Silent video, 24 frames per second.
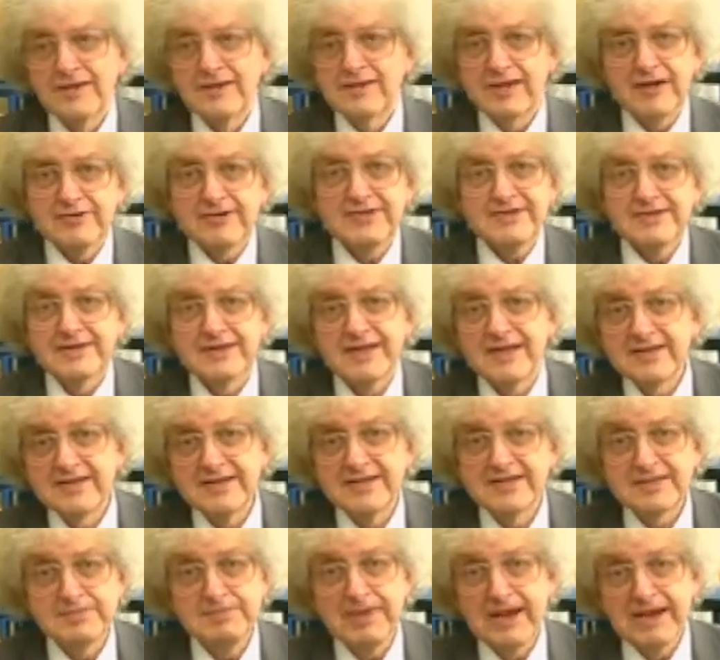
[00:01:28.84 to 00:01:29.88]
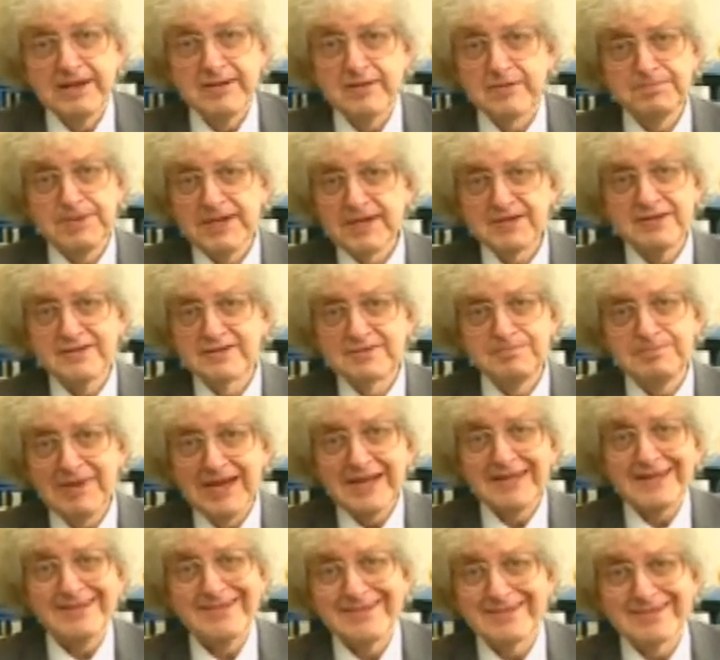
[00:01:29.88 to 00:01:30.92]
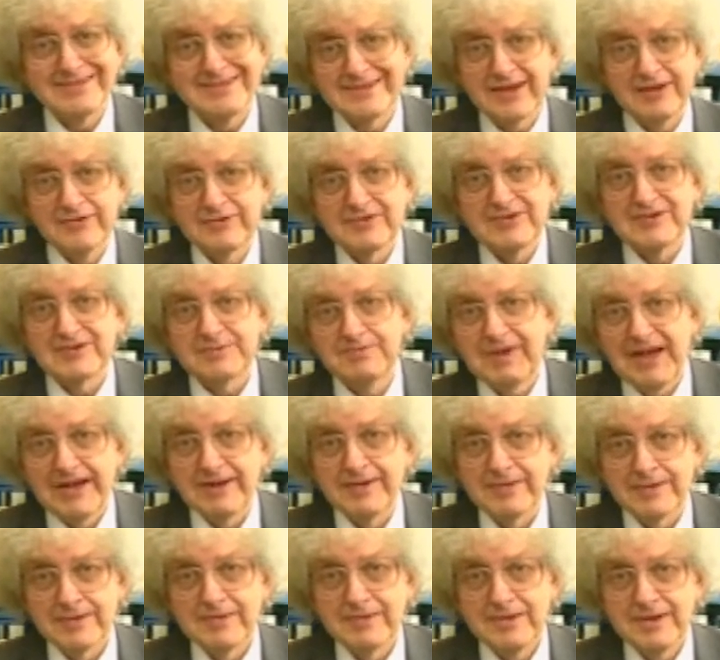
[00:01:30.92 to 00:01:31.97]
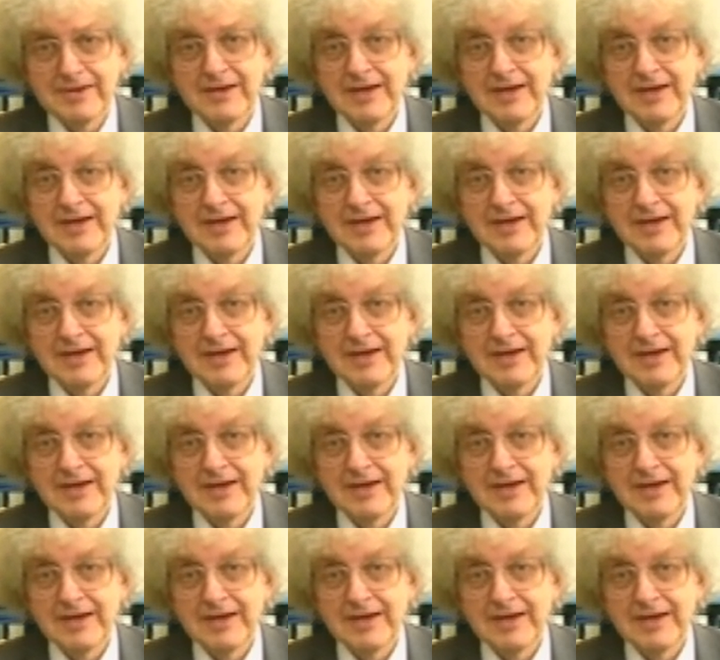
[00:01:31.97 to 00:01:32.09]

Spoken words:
There isn't any smell because metals don't smell,